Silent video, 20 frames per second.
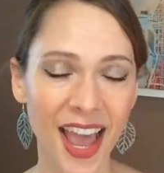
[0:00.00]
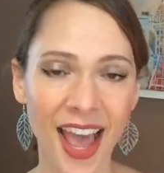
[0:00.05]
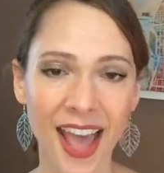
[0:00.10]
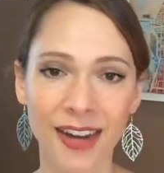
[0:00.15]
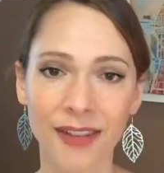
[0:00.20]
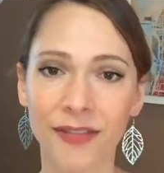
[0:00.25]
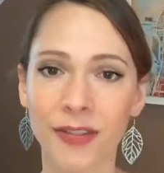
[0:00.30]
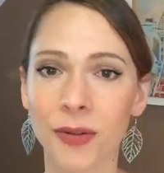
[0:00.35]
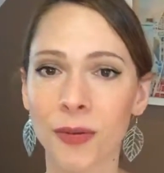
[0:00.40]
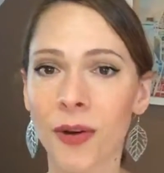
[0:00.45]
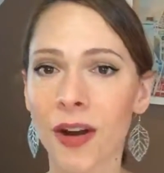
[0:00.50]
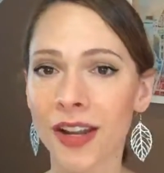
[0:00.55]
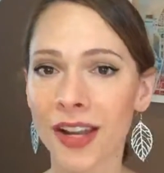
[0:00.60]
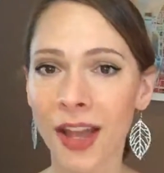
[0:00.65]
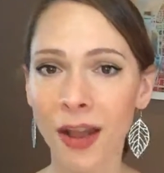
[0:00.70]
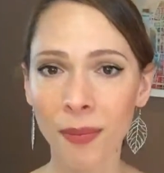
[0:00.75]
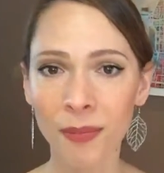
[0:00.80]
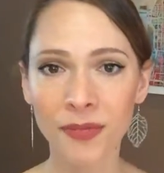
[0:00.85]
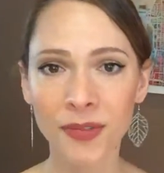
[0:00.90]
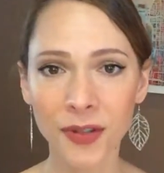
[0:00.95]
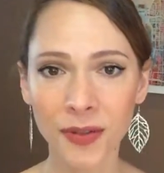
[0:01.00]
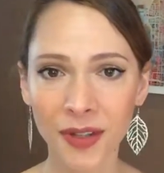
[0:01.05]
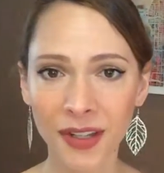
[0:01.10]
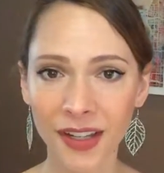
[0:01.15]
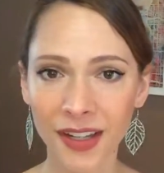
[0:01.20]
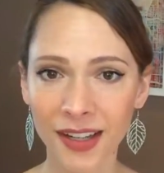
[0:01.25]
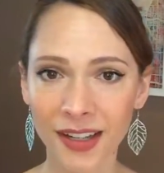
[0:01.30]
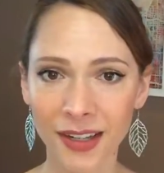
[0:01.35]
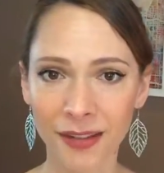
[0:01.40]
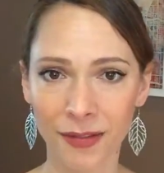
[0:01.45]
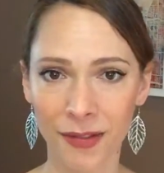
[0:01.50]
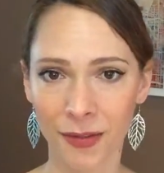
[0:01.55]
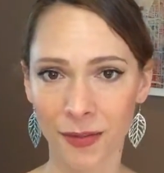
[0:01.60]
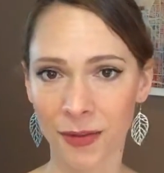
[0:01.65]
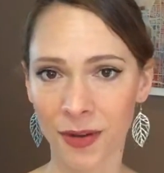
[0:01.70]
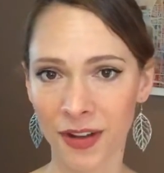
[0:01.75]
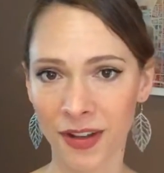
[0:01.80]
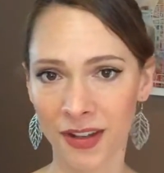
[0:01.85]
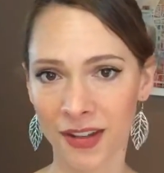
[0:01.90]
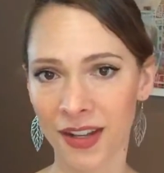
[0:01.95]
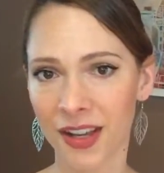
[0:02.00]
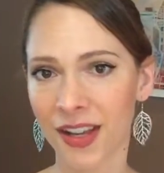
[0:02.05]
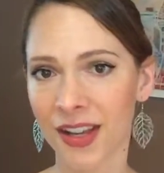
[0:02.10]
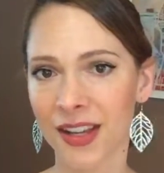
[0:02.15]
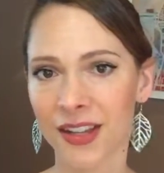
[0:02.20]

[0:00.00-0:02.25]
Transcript: And if you want help doing it, if you want